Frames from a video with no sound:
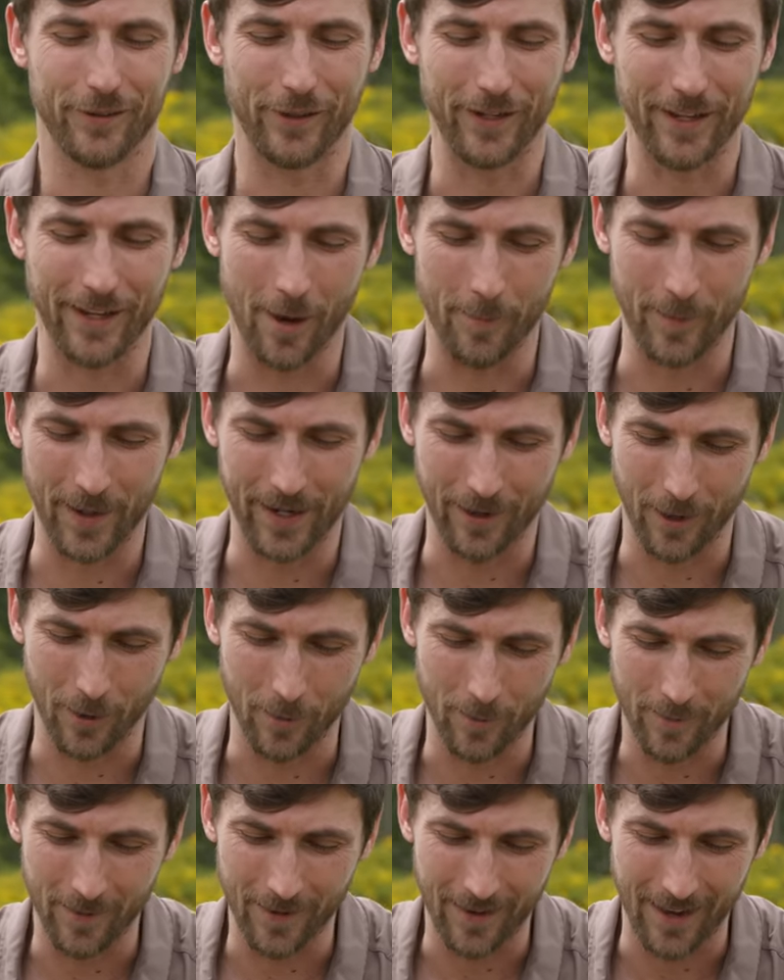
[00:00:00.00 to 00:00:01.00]
So you can come in
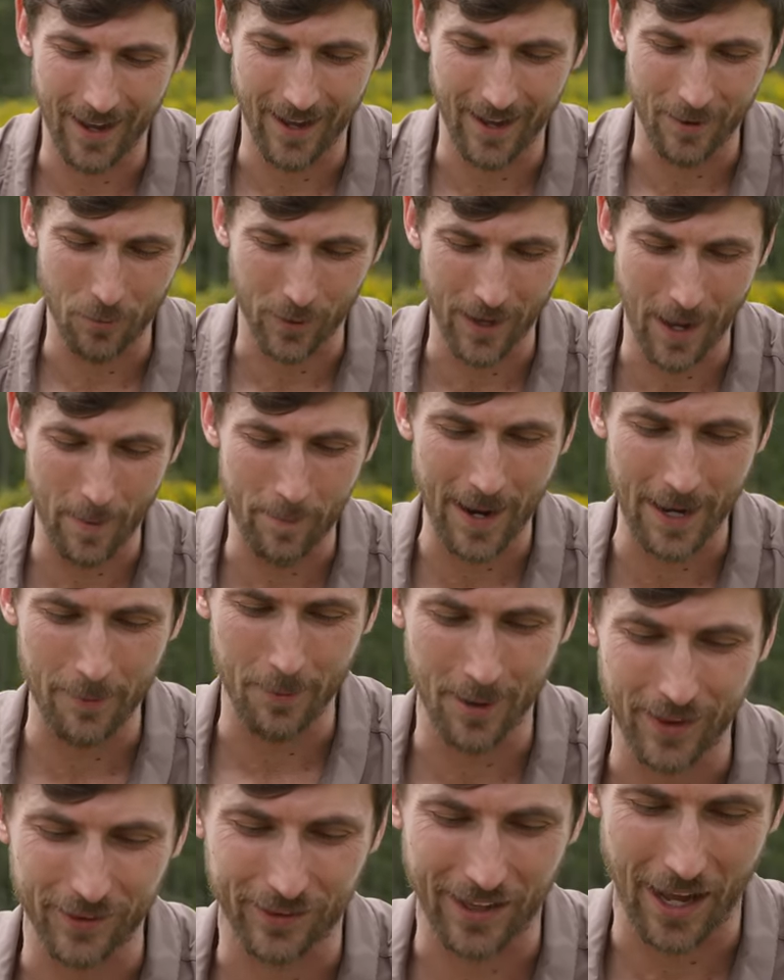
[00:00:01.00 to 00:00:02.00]
here. Uh, we're not paid by these